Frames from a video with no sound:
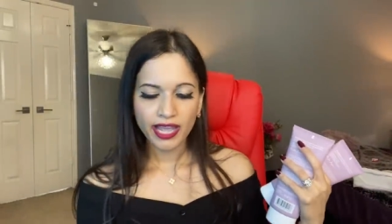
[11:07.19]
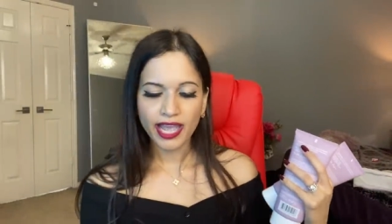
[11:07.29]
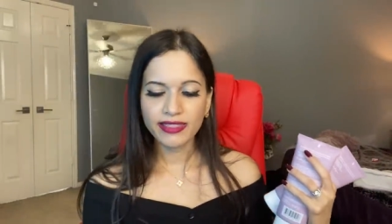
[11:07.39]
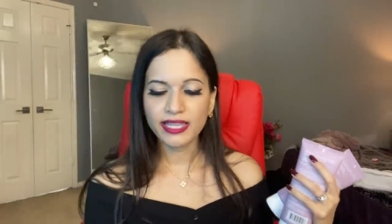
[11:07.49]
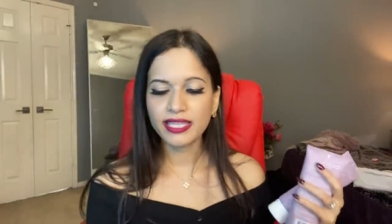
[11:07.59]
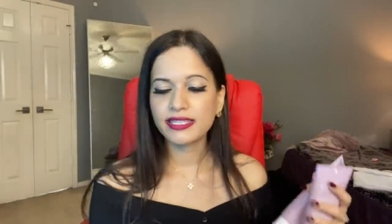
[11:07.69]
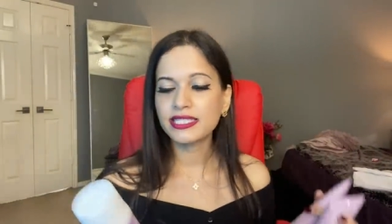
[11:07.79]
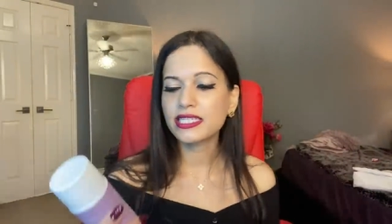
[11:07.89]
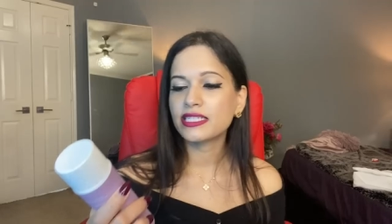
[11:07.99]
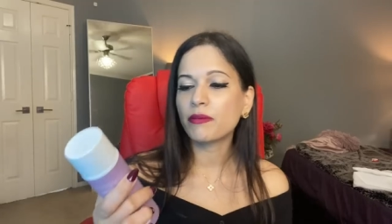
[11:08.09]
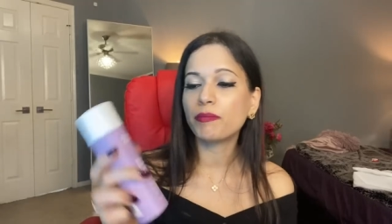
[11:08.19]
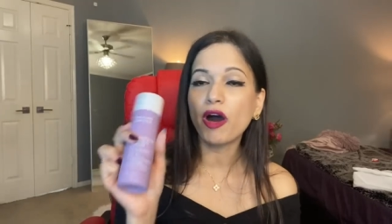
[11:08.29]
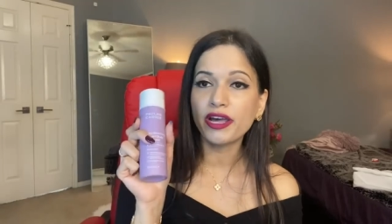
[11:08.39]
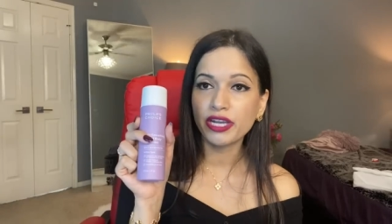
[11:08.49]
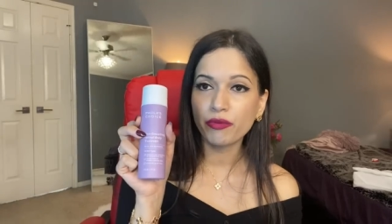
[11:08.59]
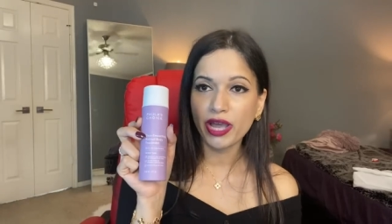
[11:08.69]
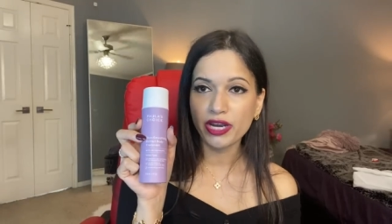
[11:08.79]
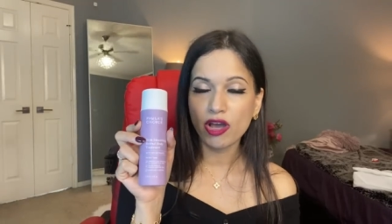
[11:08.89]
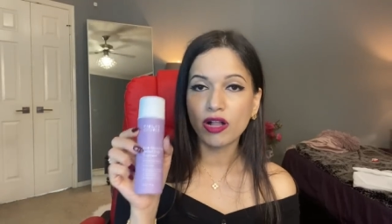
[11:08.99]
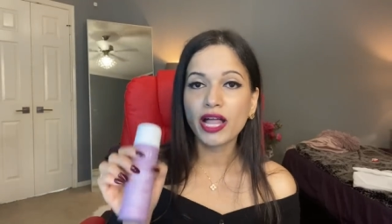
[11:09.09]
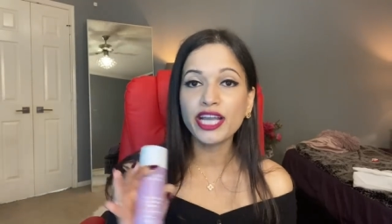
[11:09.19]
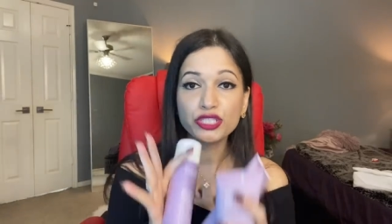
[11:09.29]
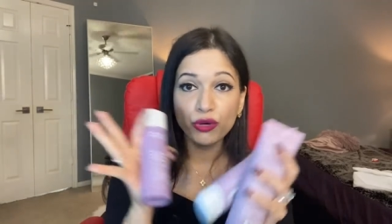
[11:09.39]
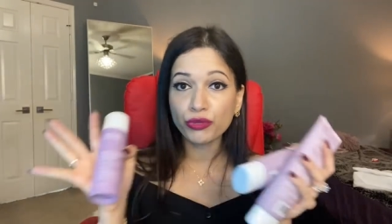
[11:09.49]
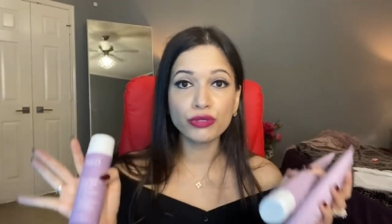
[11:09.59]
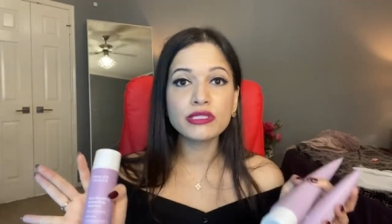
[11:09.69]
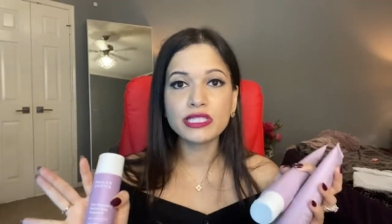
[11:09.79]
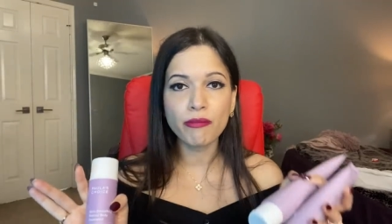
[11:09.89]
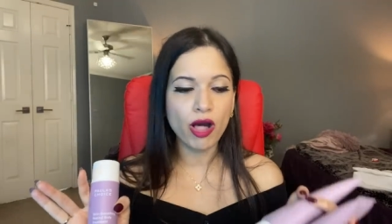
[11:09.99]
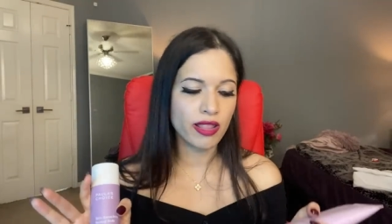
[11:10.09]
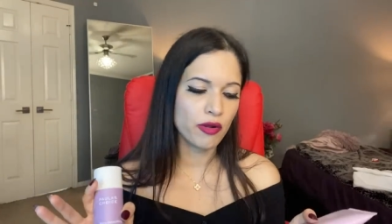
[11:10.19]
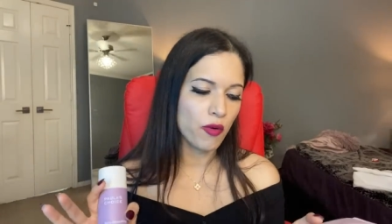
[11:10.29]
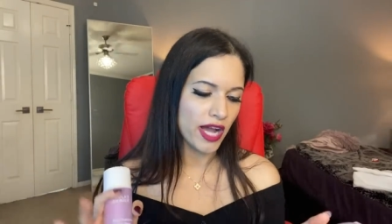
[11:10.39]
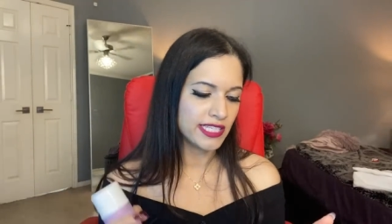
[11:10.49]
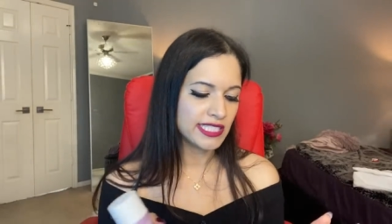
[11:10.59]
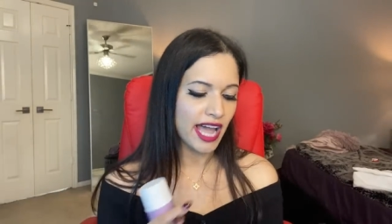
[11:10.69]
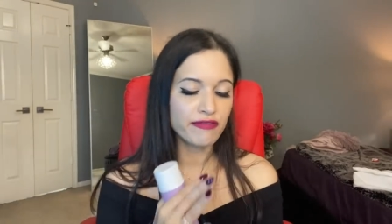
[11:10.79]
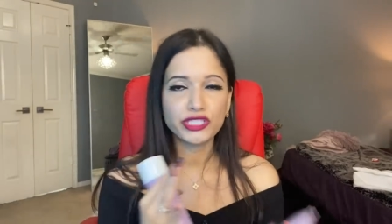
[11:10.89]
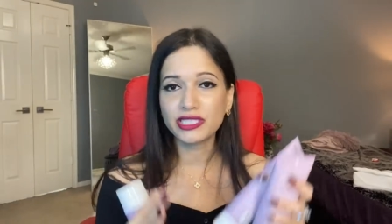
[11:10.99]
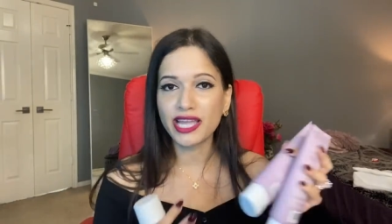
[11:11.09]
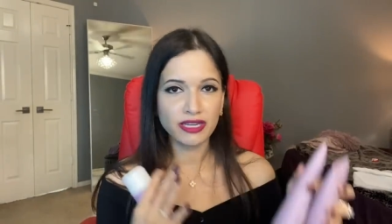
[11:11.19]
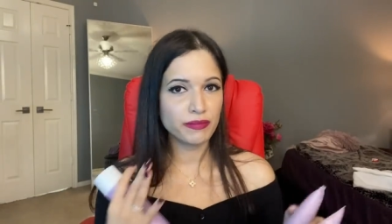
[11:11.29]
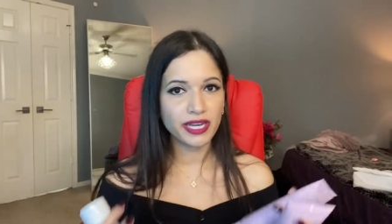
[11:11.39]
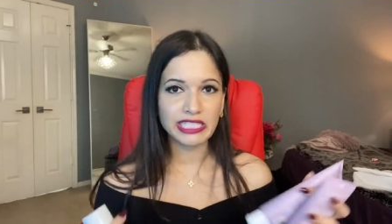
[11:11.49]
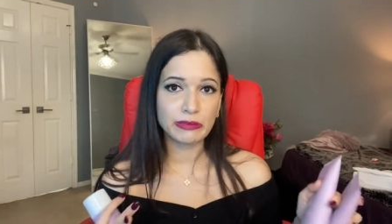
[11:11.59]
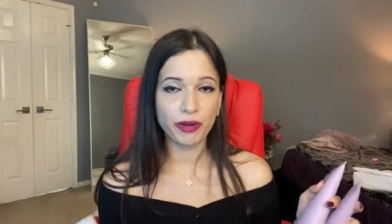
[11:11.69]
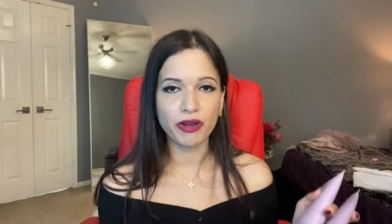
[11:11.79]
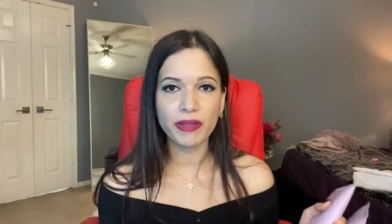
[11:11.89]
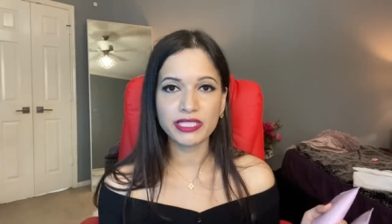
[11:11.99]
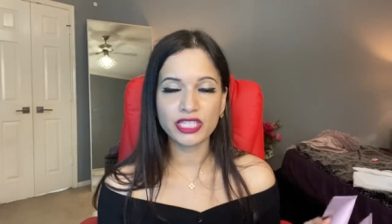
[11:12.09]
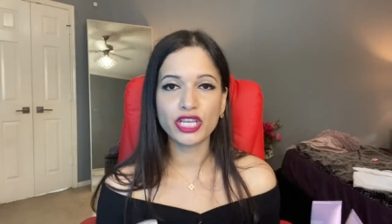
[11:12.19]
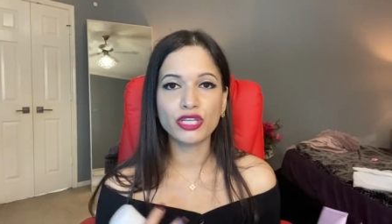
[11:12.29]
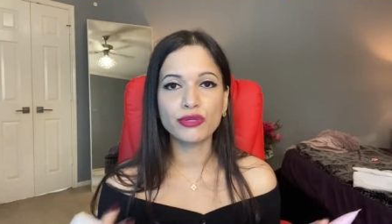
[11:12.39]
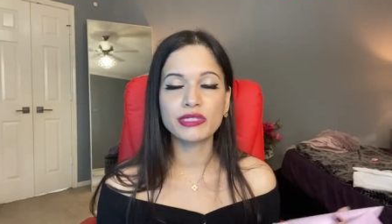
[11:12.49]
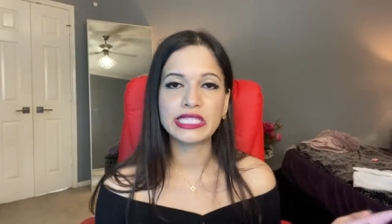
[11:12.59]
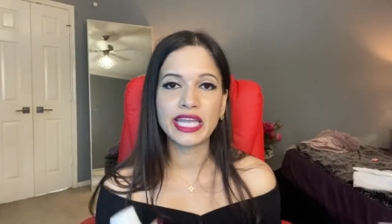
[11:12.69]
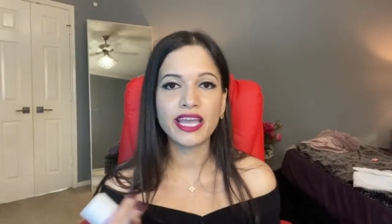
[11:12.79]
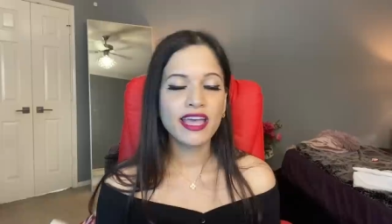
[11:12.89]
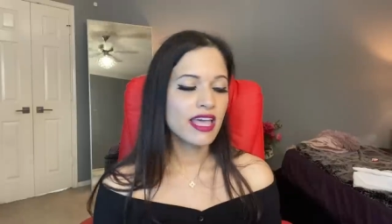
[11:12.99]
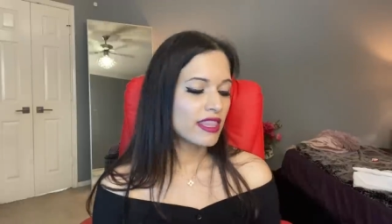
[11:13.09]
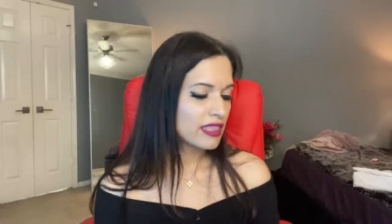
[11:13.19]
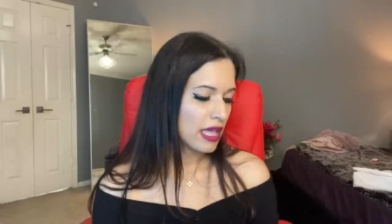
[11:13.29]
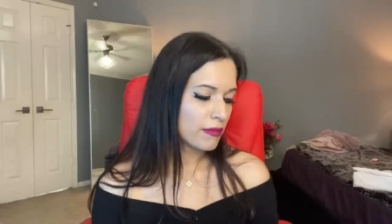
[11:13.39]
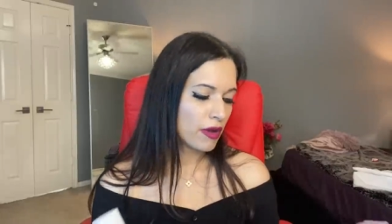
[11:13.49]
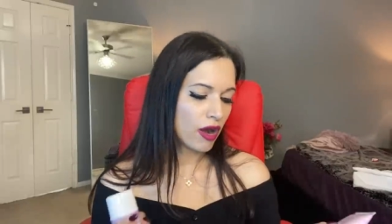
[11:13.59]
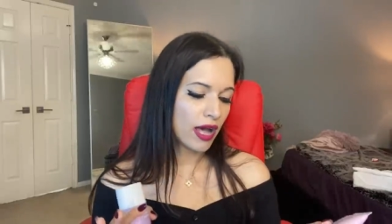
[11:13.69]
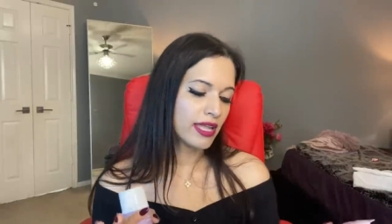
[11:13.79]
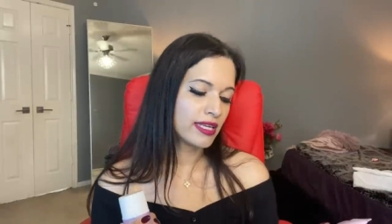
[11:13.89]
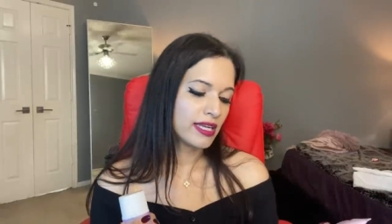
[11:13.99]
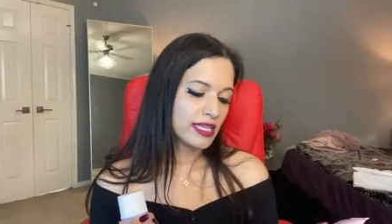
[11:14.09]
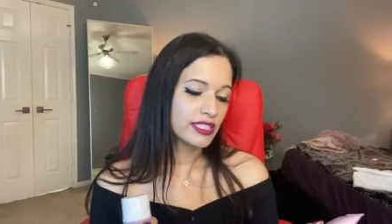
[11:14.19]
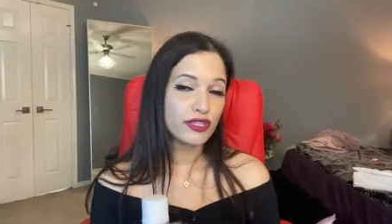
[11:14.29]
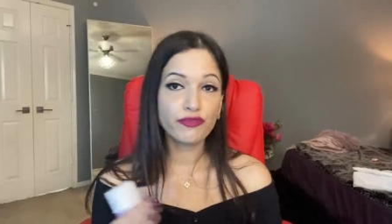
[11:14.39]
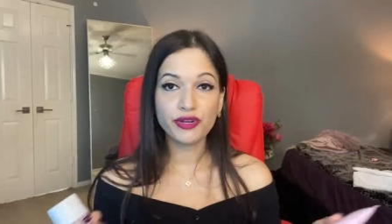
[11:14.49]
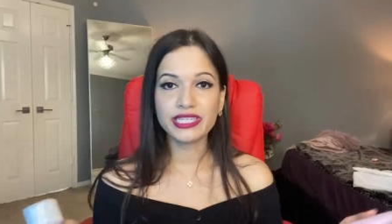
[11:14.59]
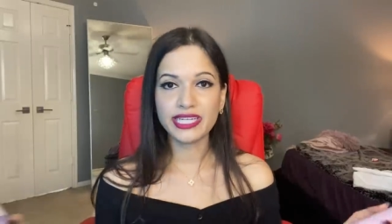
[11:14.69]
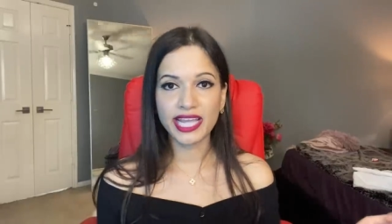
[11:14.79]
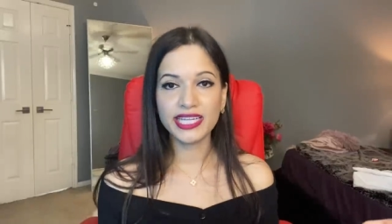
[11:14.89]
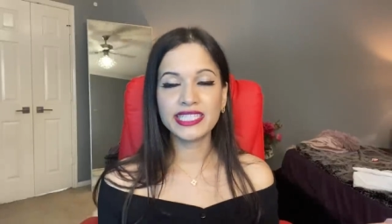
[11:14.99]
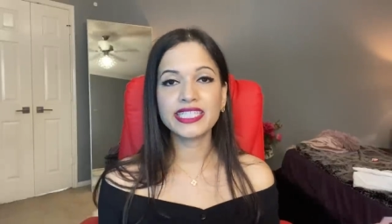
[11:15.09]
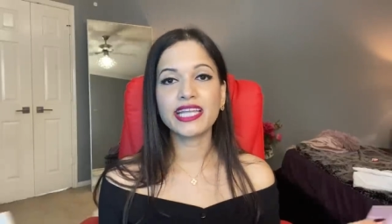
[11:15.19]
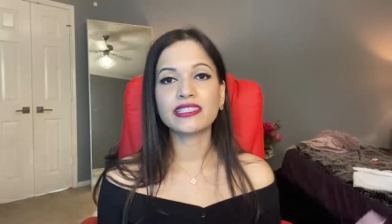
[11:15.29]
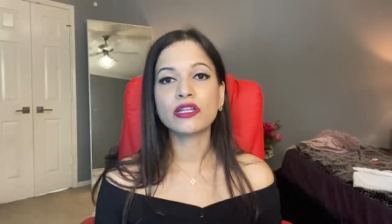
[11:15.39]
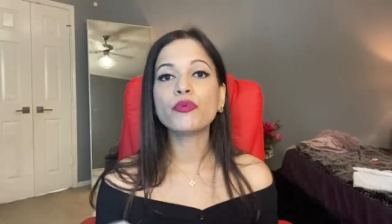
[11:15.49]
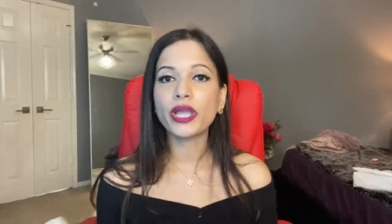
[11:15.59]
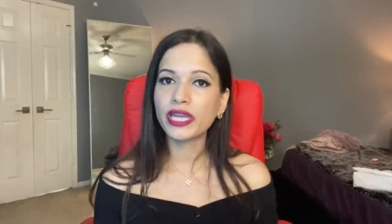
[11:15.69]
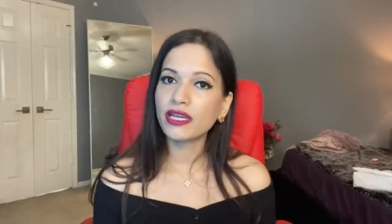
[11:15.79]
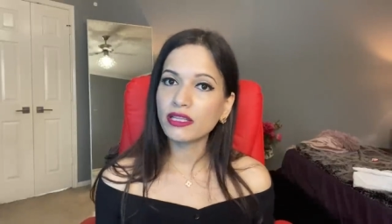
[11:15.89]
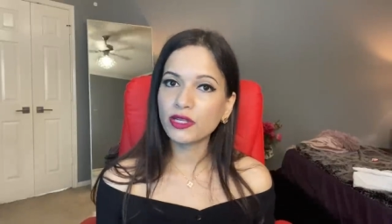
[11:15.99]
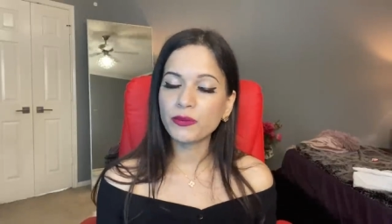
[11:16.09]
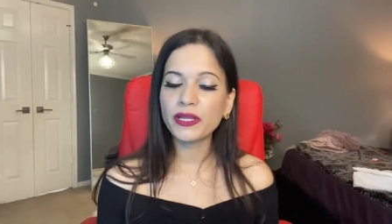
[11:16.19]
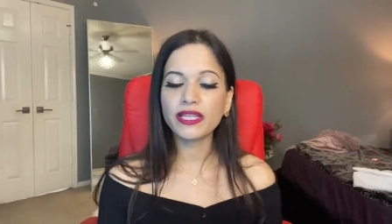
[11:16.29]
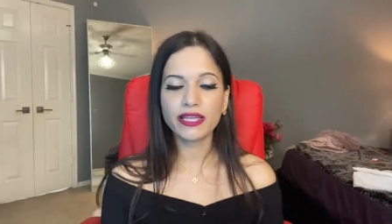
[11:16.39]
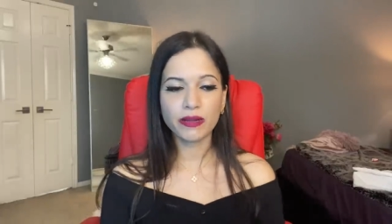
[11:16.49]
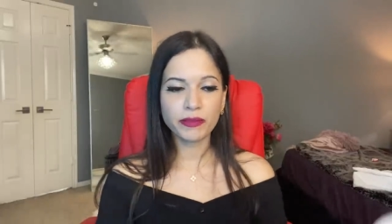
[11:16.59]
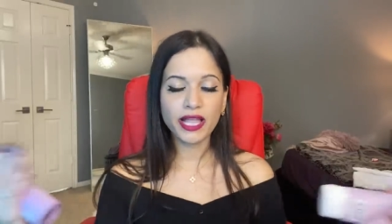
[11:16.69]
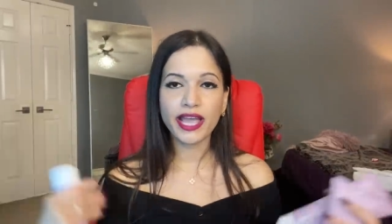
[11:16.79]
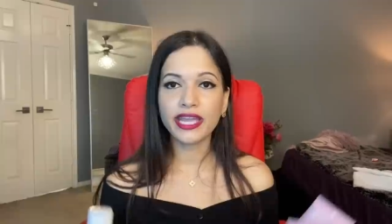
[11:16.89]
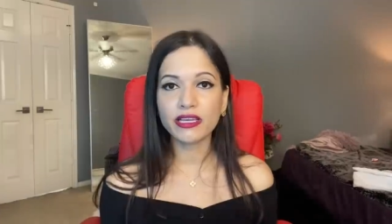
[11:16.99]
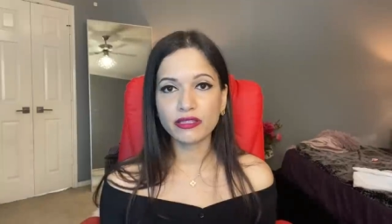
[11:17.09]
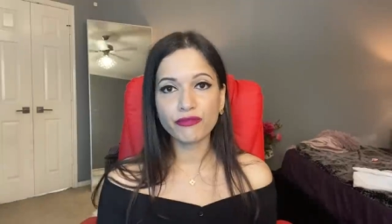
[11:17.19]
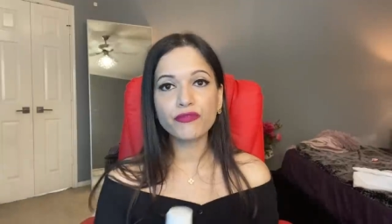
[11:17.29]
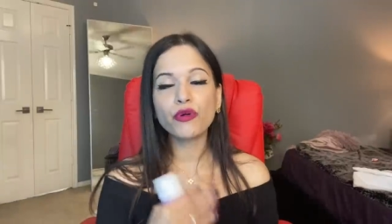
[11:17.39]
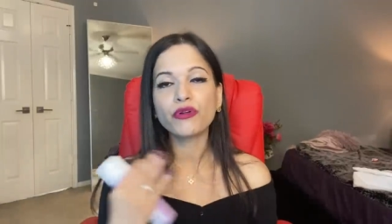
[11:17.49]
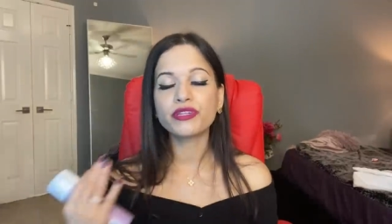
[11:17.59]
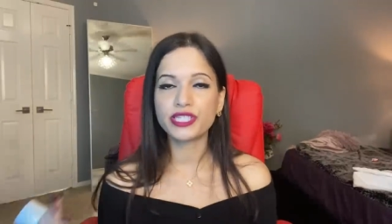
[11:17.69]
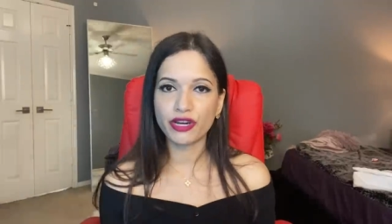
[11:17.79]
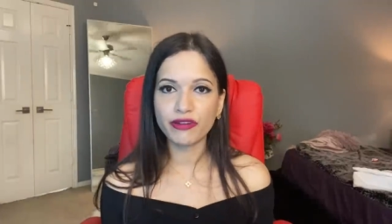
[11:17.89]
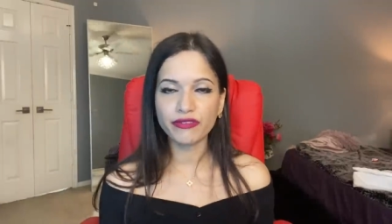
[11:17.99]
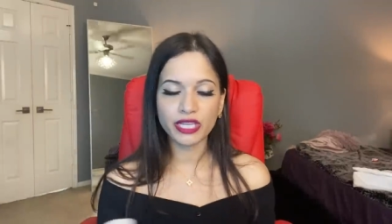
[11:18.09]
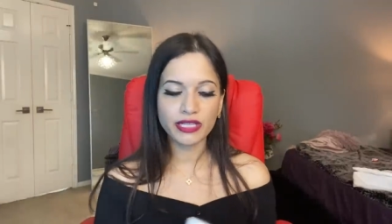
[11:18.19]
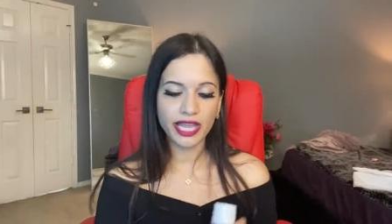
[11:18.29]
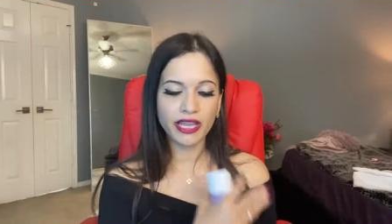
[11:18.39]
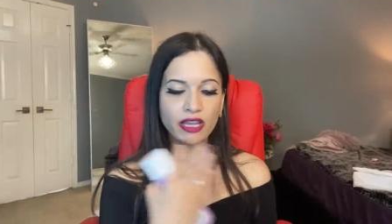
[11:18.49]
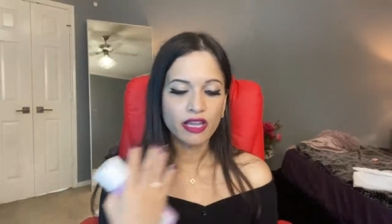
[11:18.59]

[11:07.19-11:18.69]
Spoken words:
And then this is a Body Retinol. I don't use them all at once. I've just kind of been experimenting using them on different days and then waiting a little bit and then applying the full CeraVe like